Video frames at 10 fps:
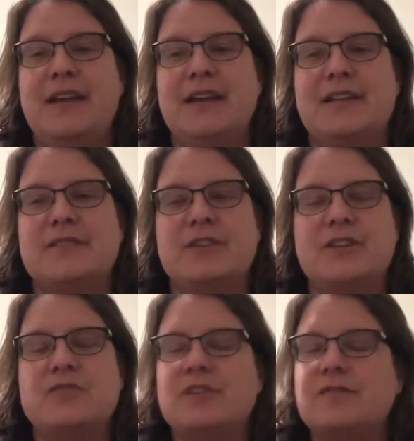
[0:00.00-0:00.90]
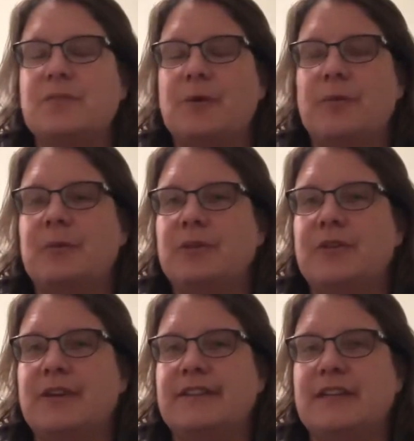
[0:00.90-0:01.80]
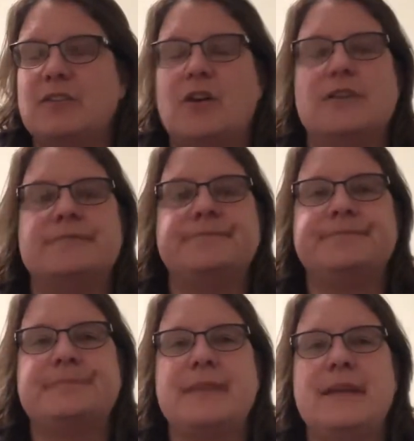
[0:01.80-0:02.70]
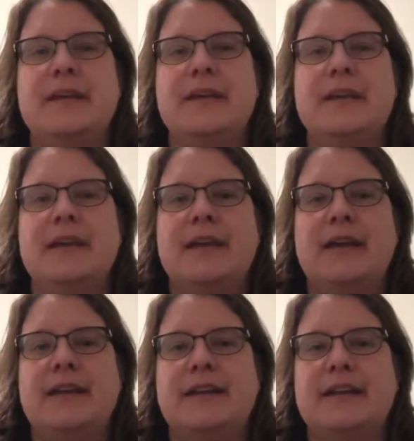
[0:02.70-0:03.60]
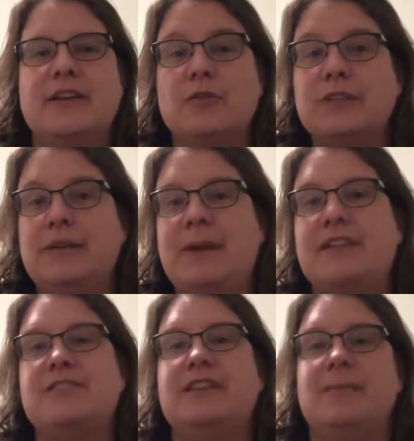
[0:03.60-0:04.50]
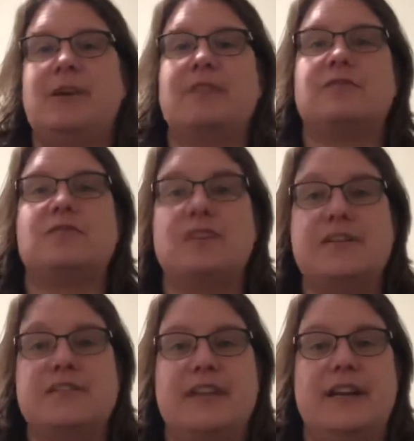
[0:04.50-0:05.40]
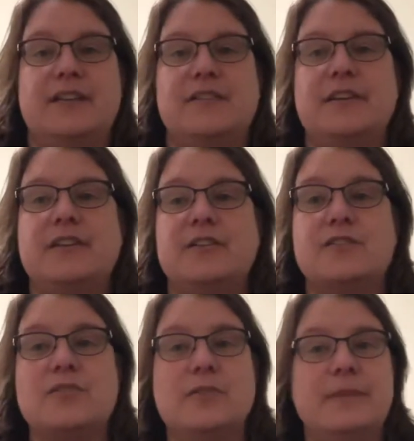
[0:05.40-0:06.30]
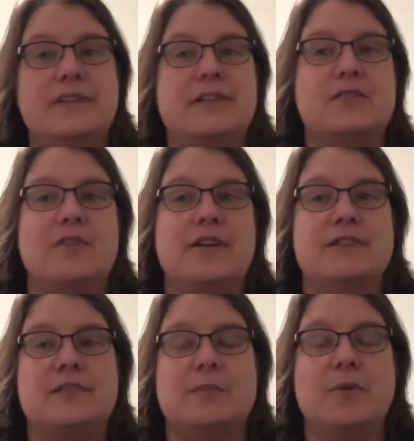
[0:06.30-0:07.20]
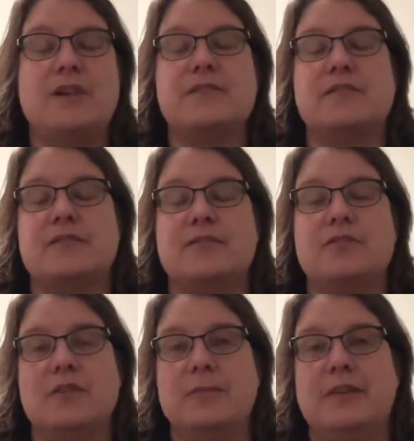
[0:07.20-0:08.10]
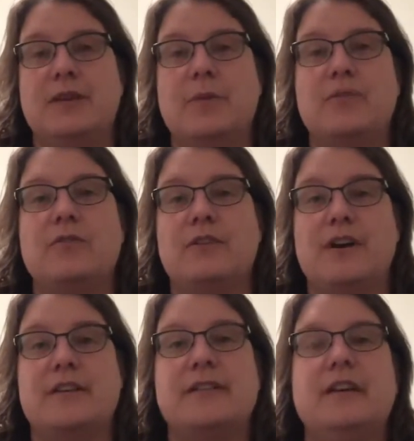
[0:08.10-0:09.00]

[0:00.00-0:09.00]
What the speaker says: It's a very stressful moment when you get that call. And I can only imagine the amount of stress and discernment that has gone into the process of determining whether or not